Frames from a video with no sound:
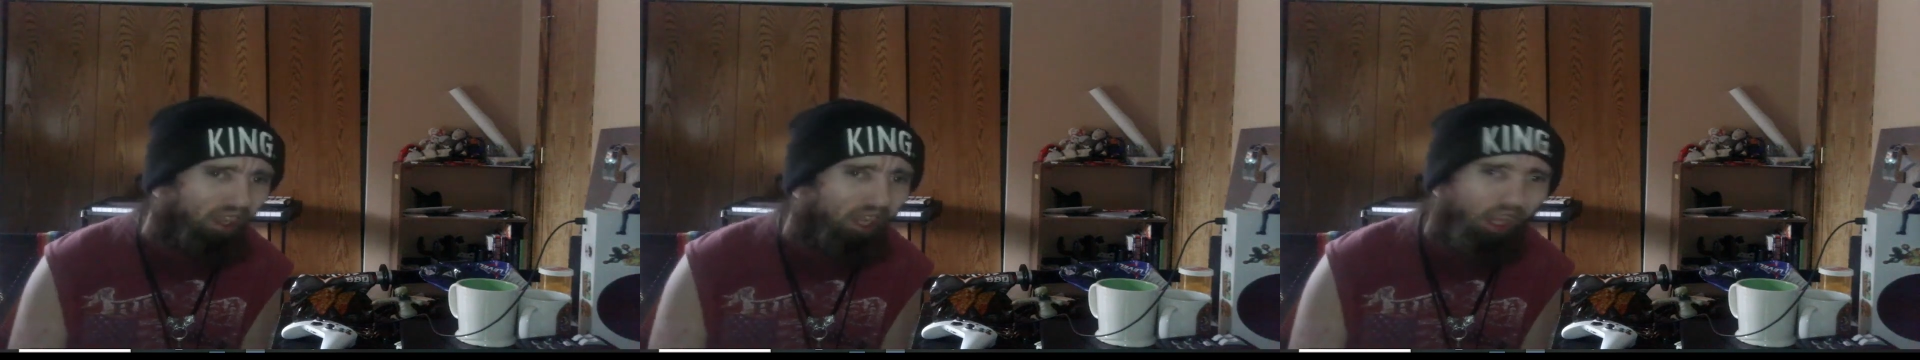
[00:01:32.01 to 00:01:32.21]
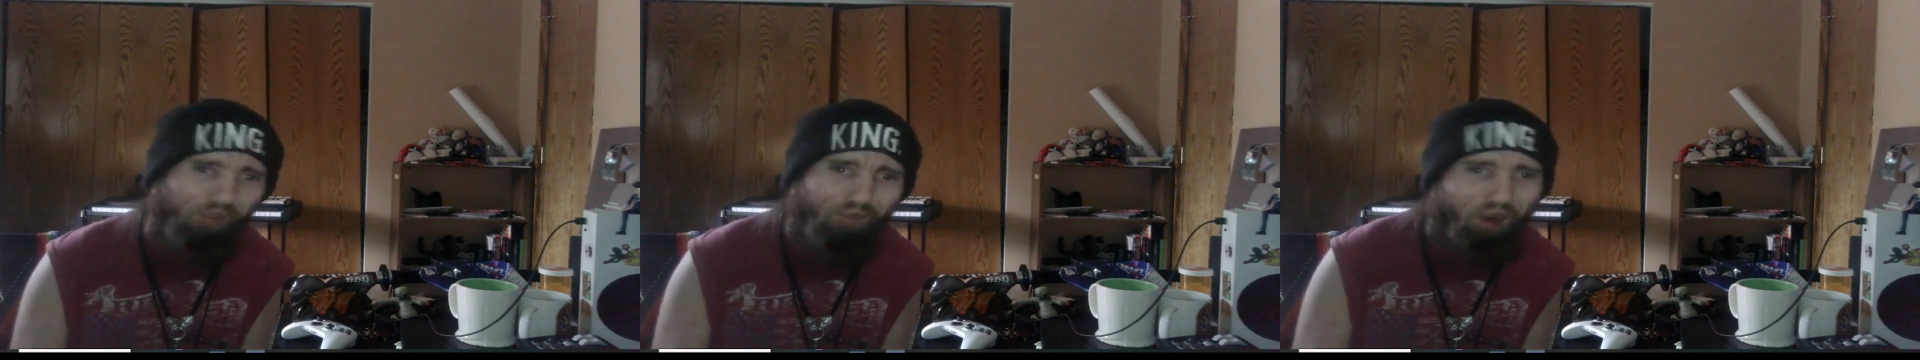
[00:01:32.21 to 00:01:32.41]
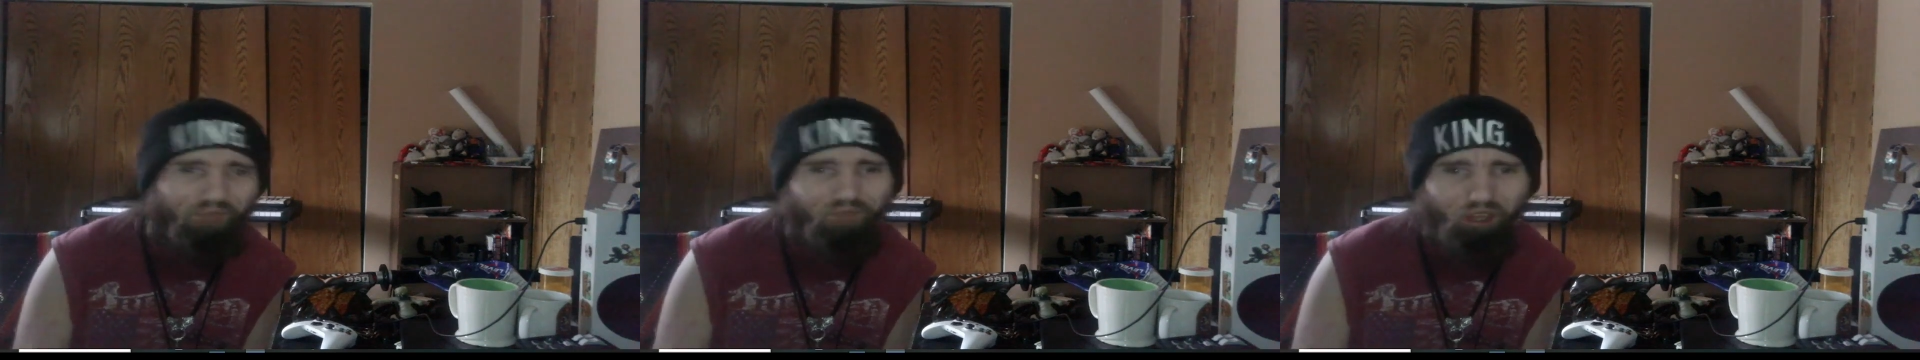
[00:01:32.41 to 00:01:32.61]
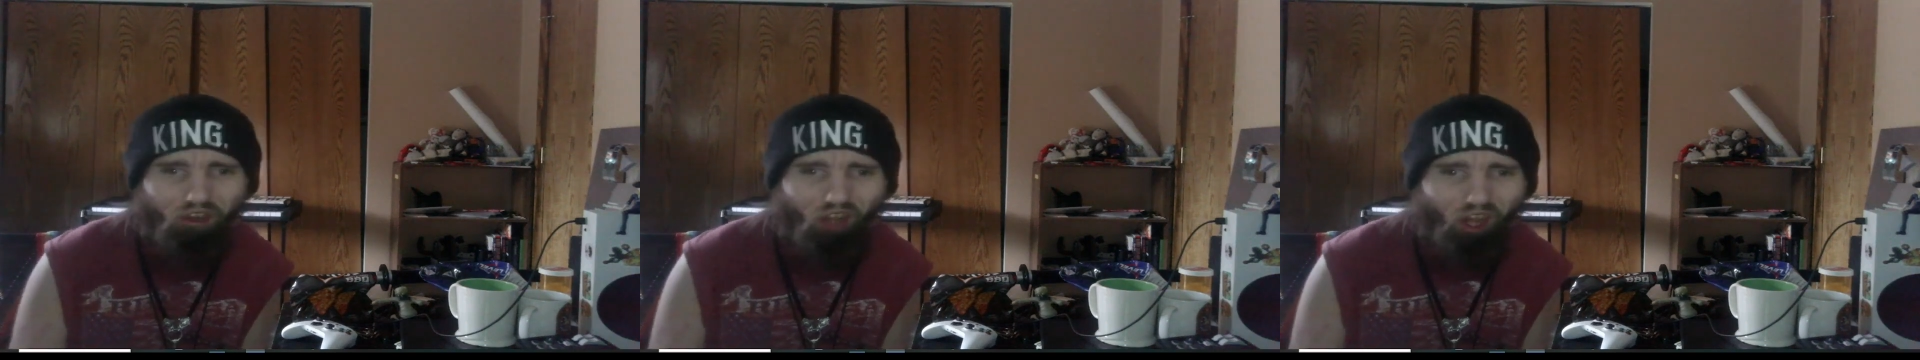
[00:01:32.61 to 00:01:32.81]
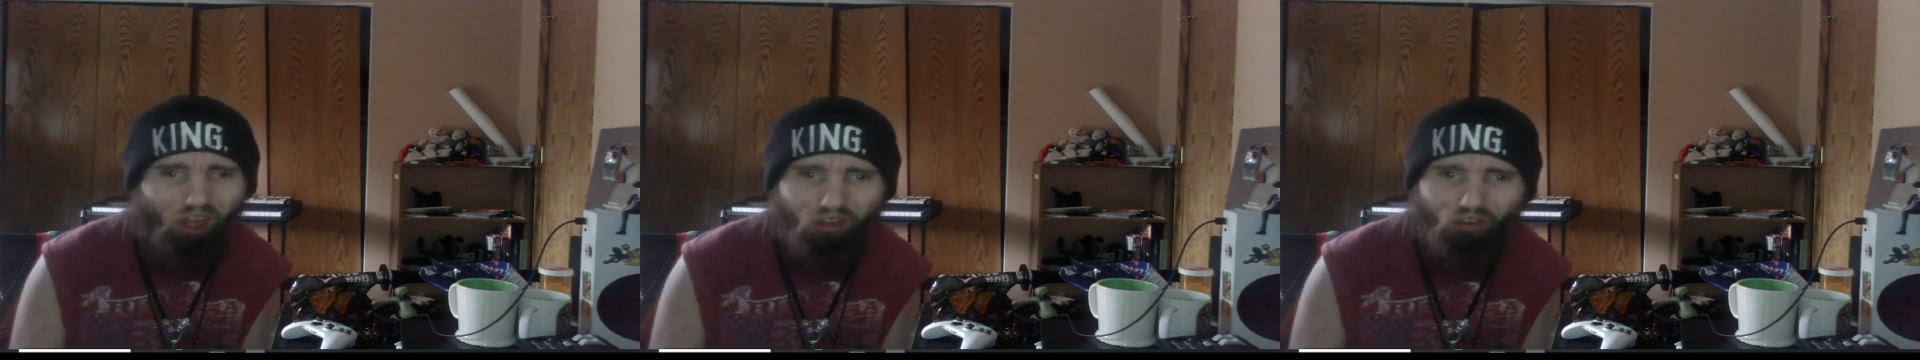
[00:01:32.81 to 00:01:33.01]
even if it
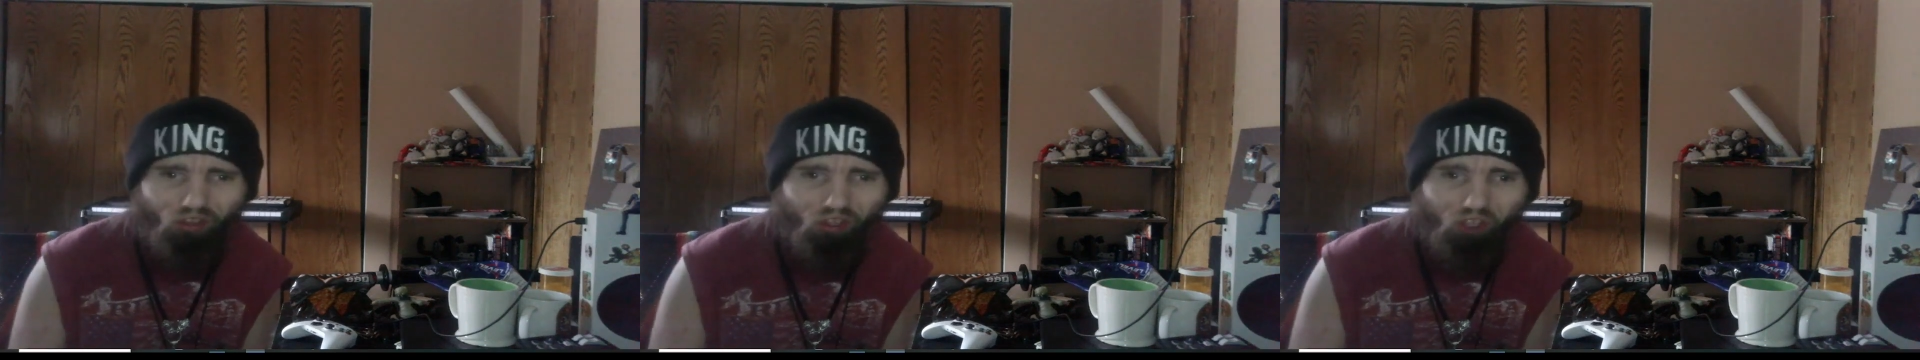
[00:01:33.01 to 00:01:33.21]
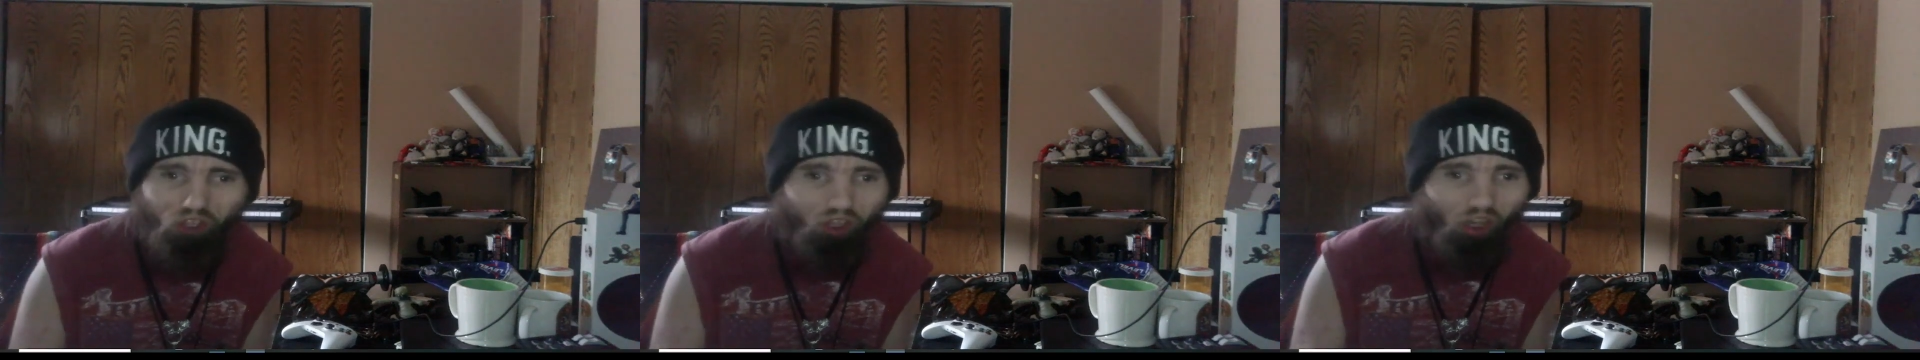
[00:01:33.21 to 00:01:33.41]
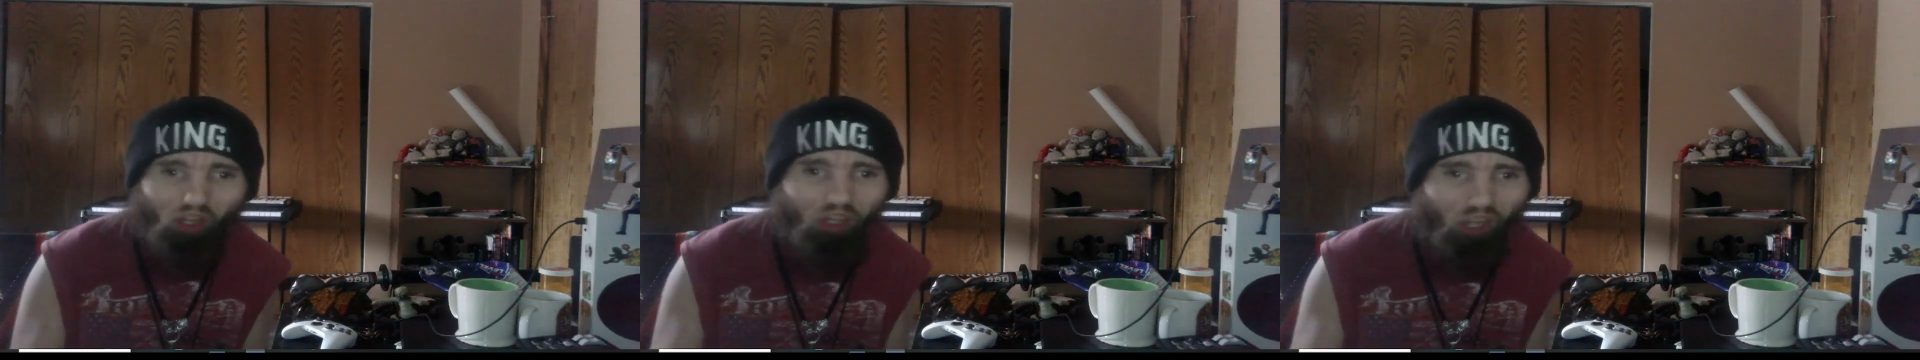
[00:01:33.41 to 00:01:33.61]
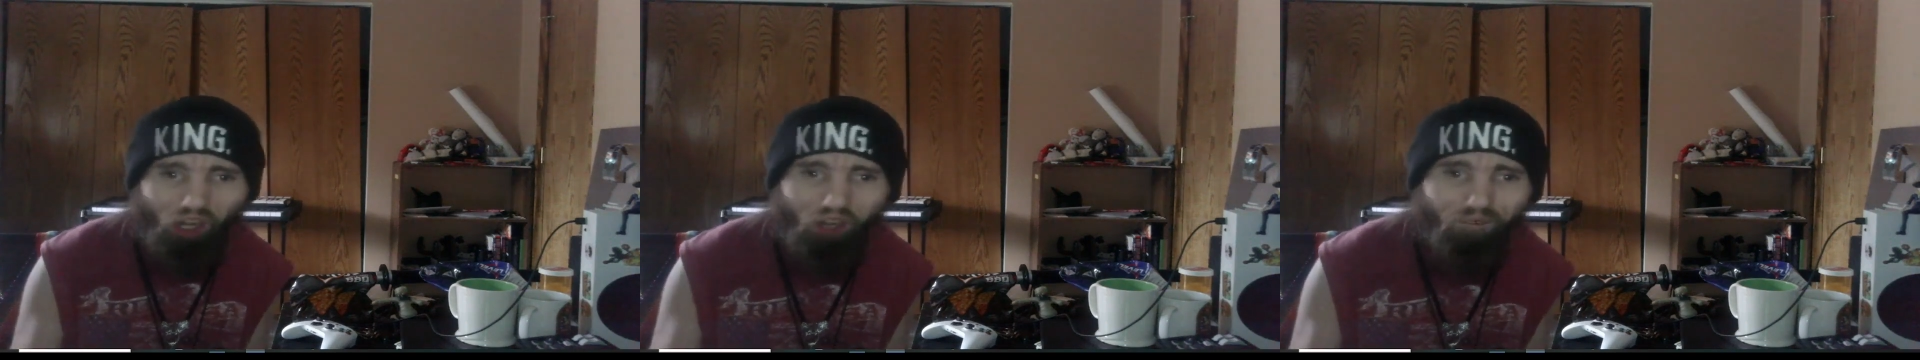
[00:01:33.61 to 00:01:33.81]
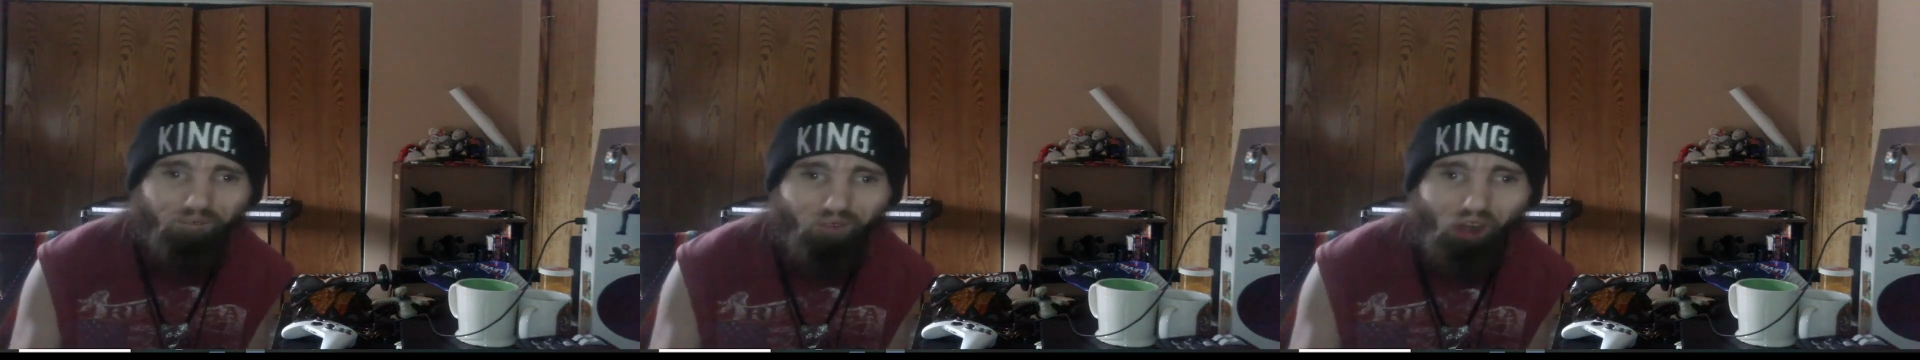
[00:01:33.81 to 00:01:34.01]
does, you're
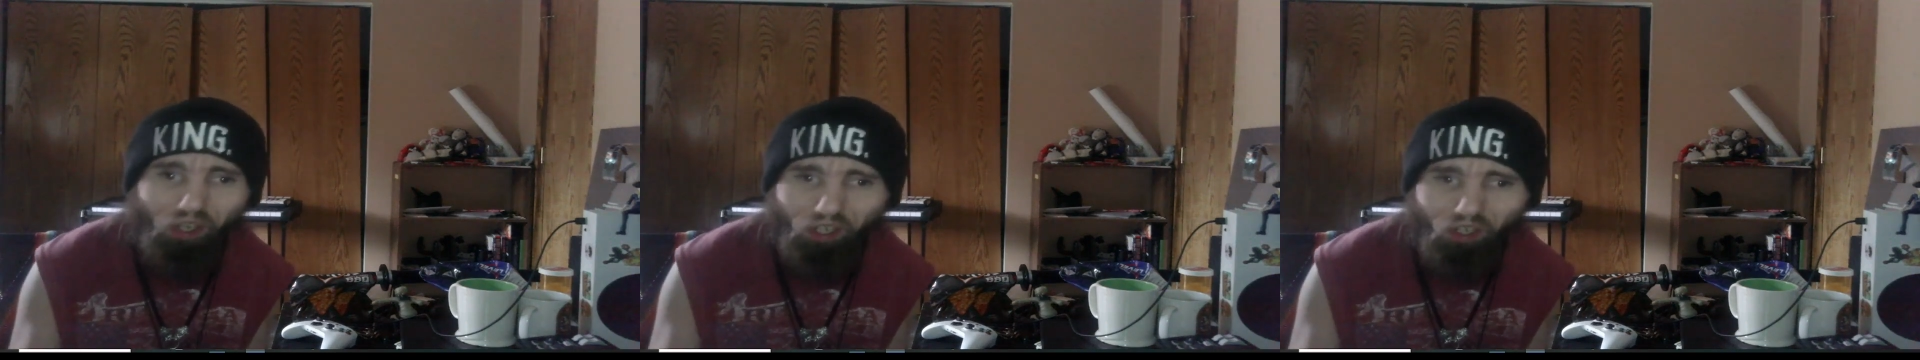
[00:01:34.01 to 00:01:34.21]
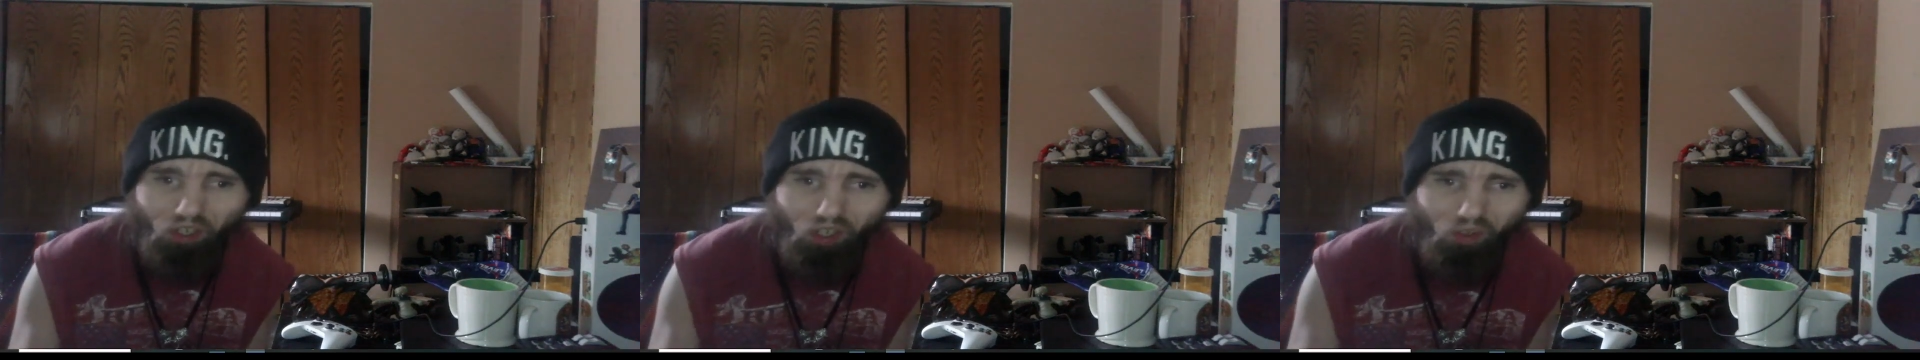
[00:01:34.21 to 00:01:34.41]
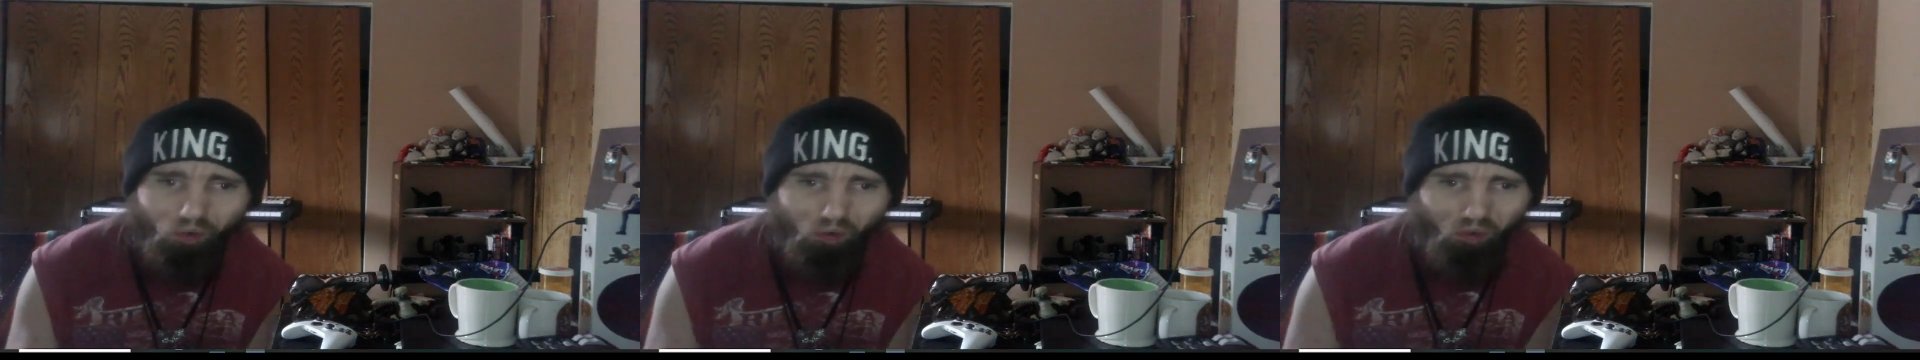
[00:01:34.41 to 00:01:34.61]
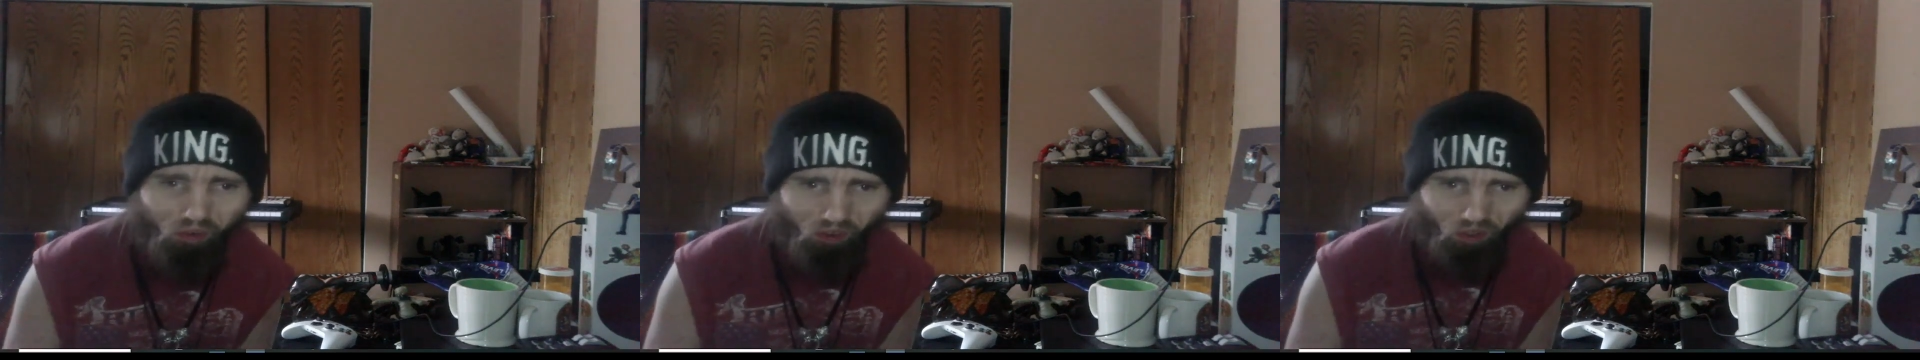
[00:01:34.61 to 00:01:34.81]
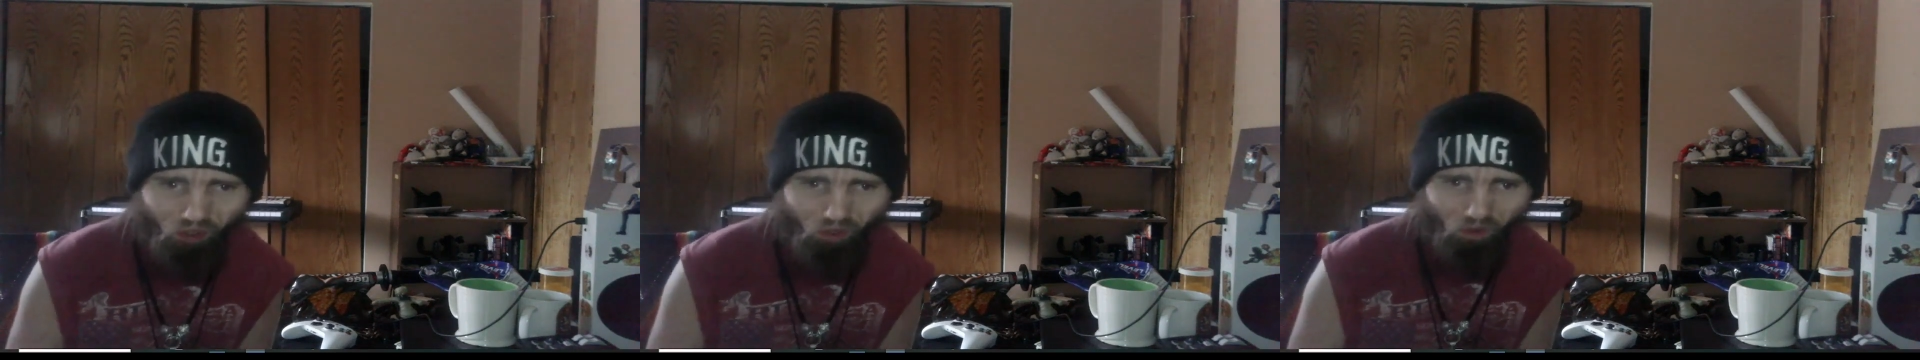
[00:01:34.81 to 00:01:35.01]
gonna fucking lose.